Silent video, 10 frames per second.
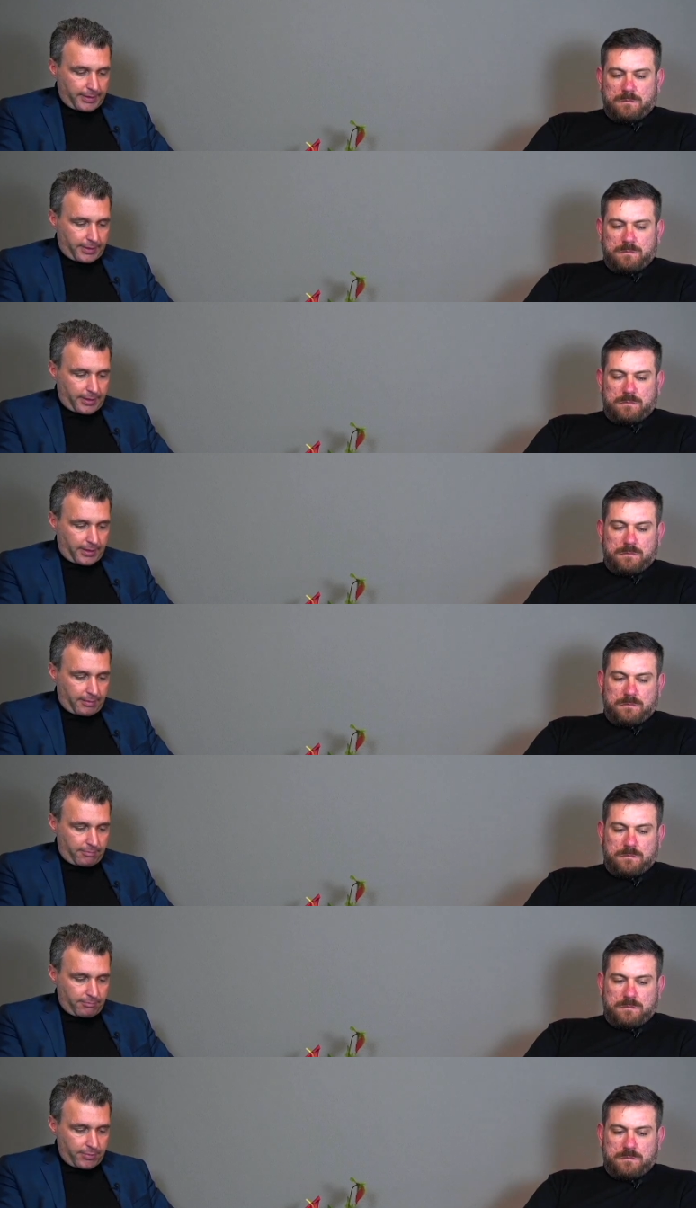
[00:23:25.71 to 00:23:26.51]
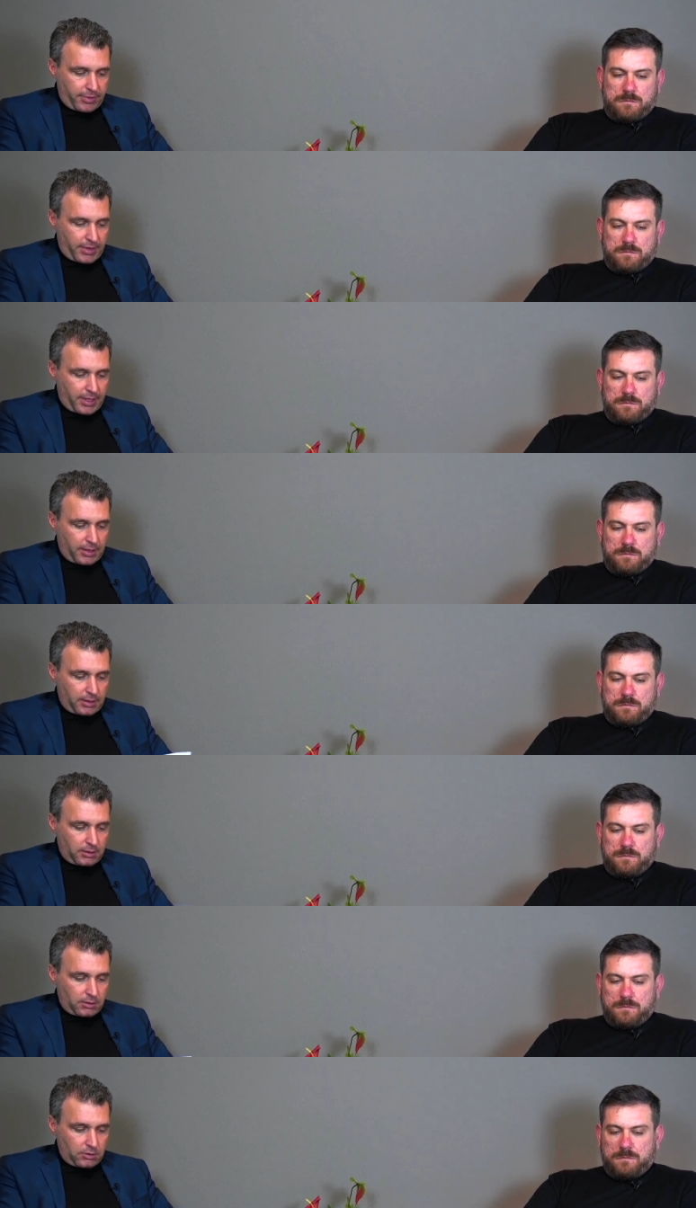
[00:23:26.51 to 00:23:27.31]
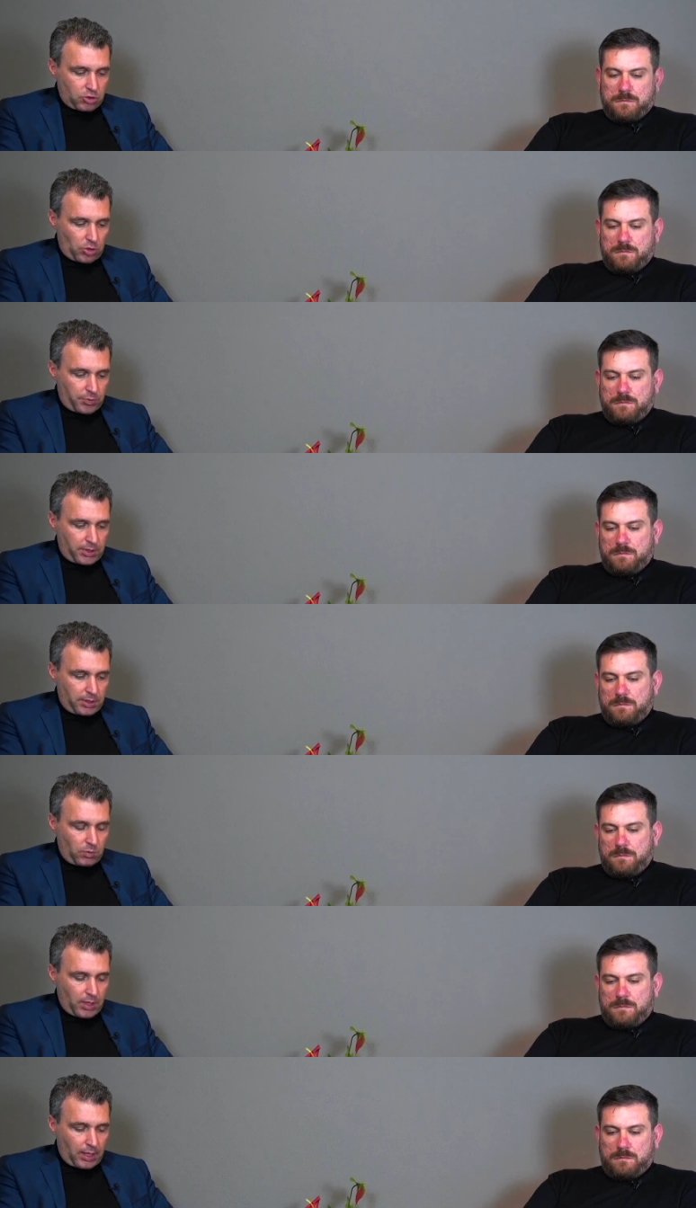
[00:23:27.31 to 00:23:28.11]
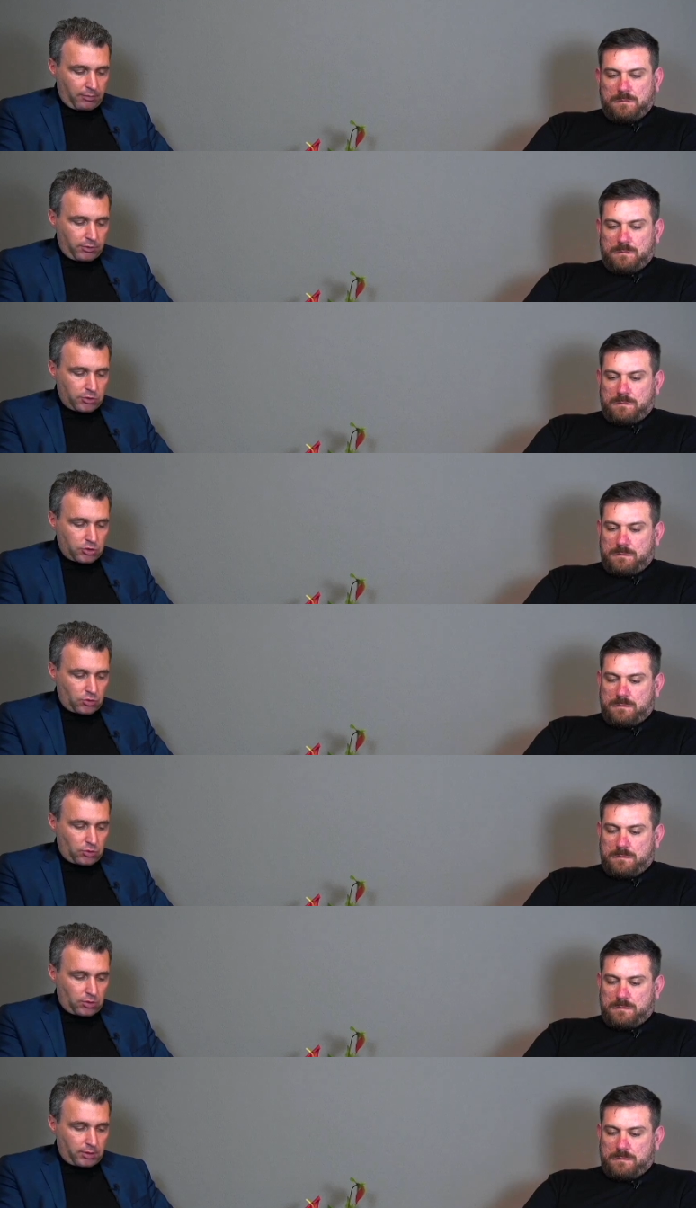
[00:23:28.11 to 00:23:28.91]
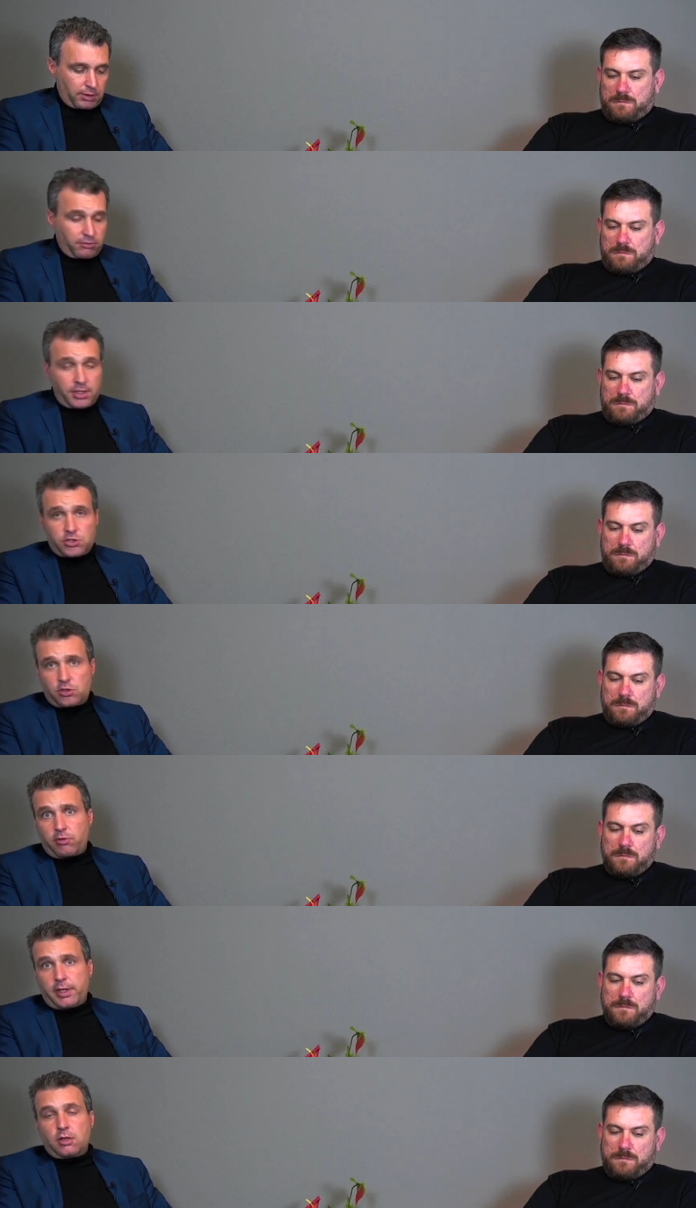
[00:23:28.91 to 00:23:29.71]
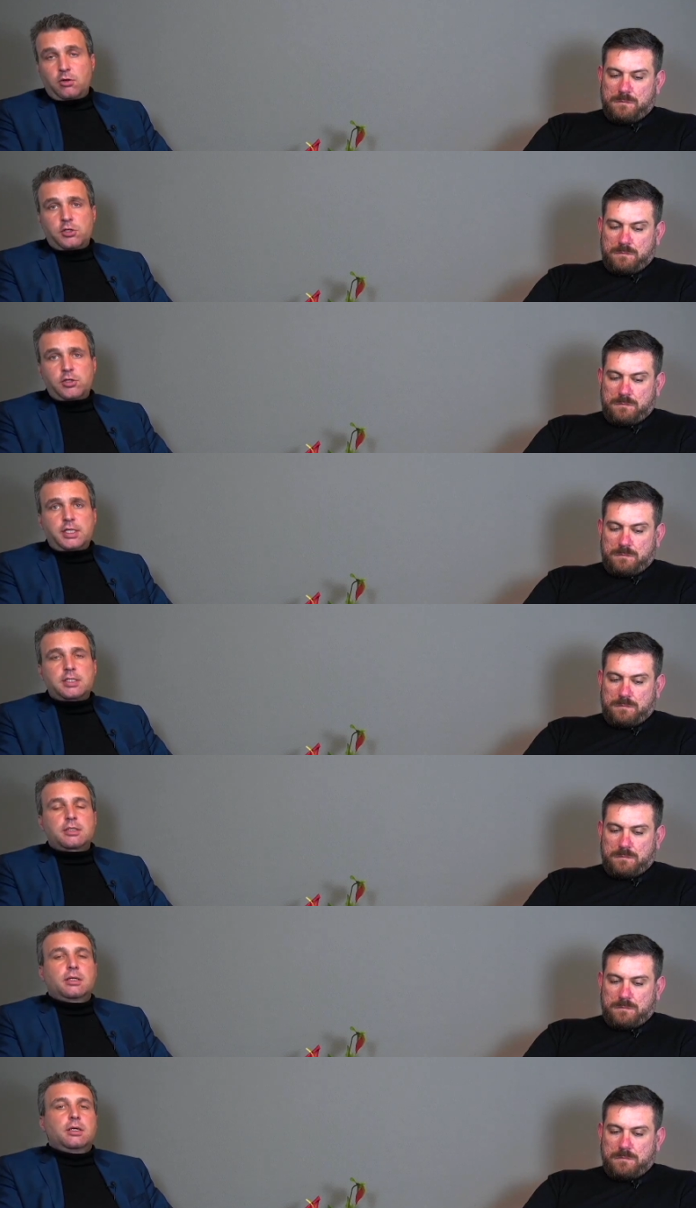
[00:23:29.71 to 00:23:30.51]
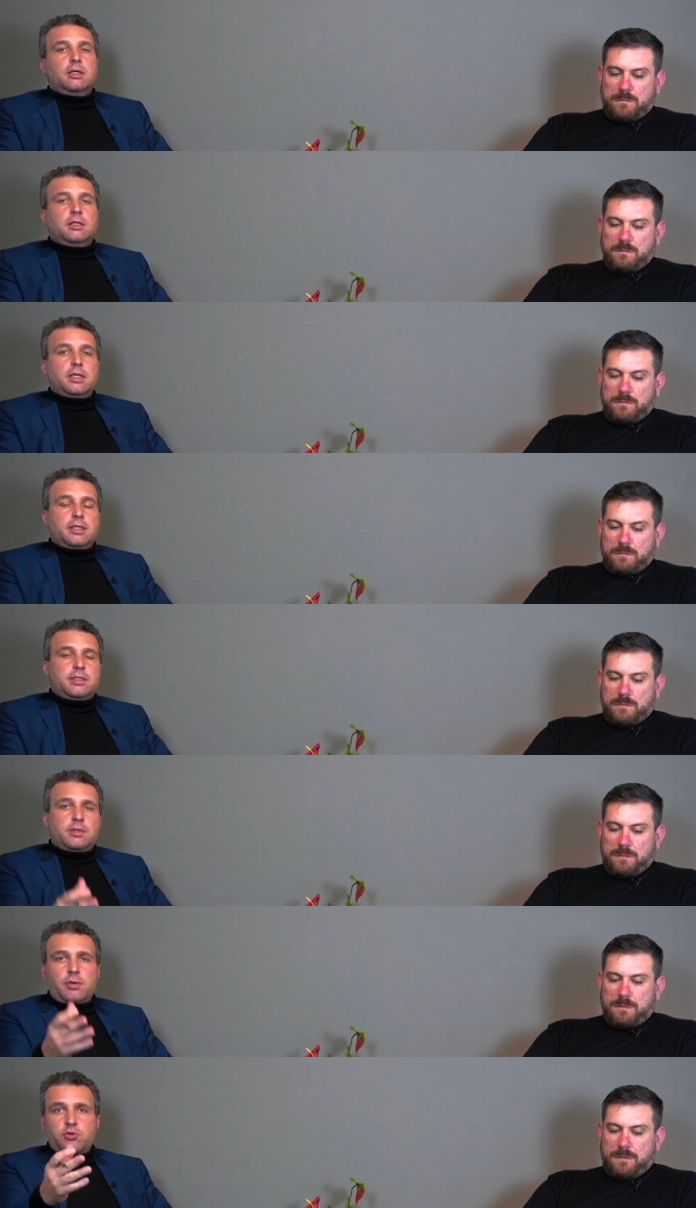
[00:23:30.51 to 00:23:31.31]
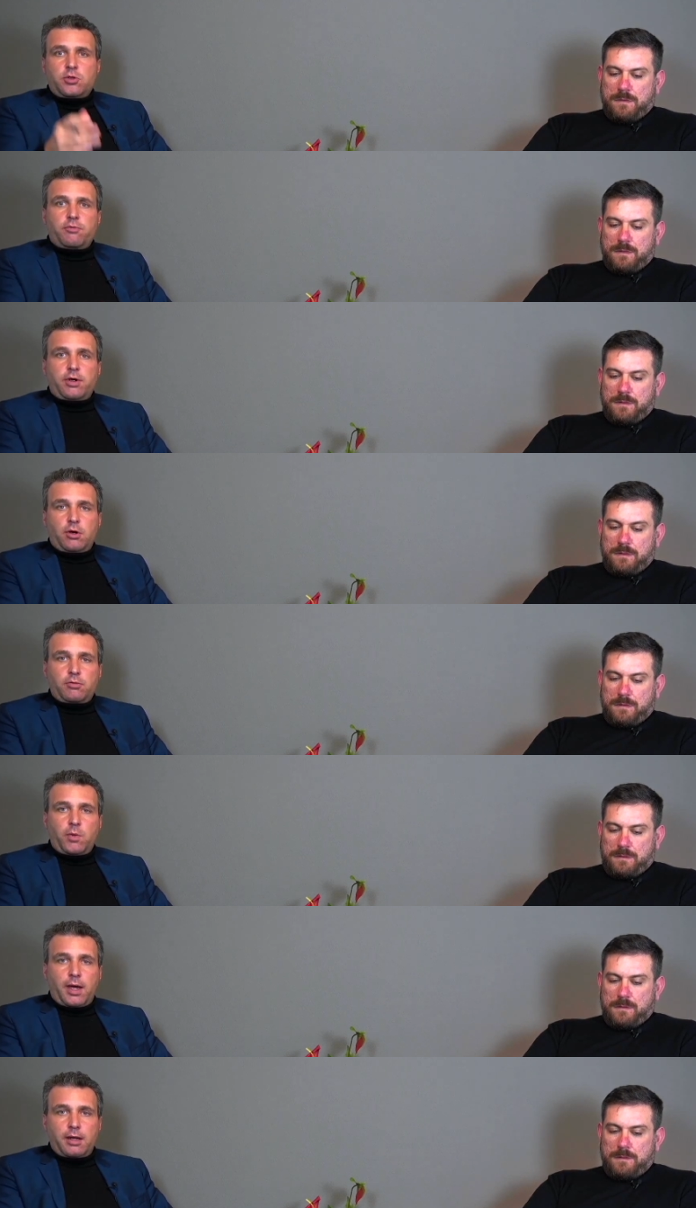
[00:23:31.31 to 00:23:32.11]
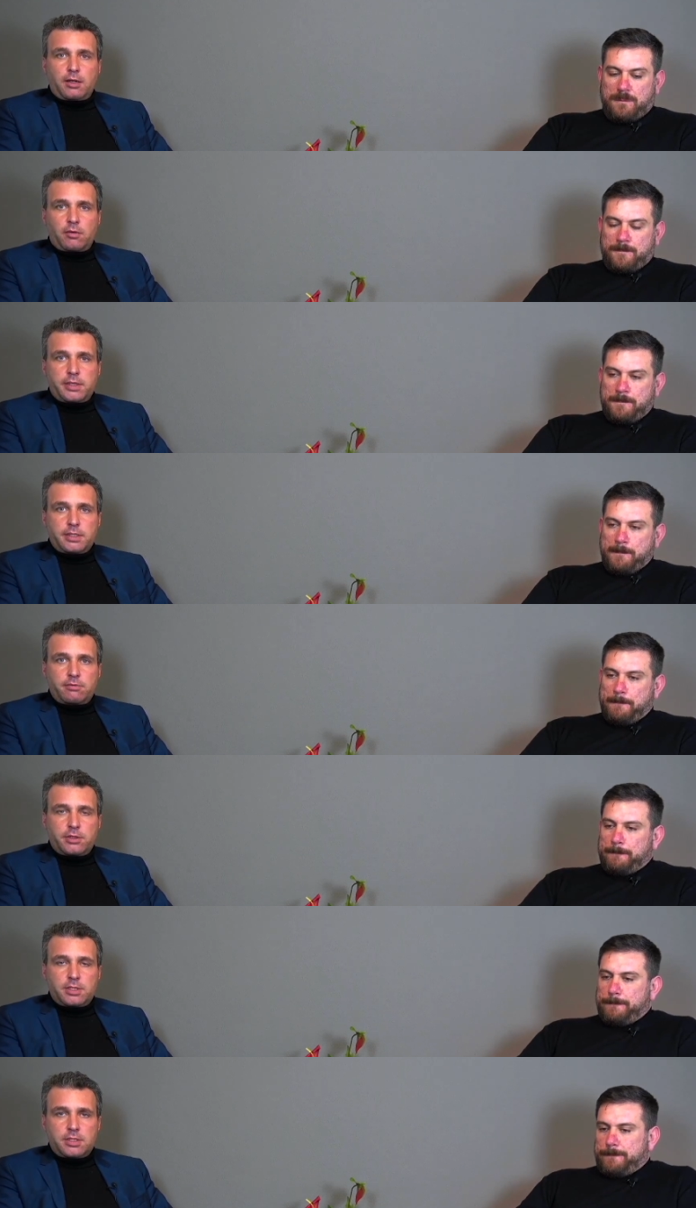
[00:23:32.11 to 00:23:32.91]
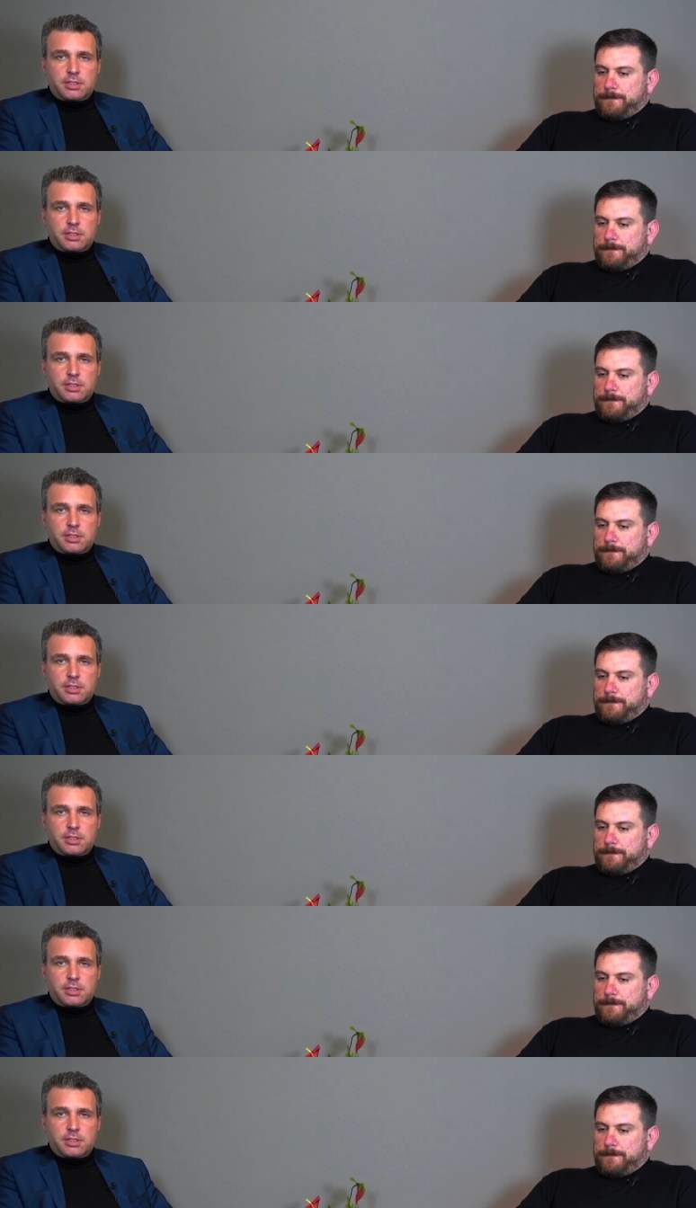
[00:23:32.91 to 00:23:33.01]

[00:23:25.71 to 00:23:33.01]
Speaker 1: Um, then in Germany, we have the so-called inflation rental contracts. As I'm sure you're aware of, we had a crazy inflation this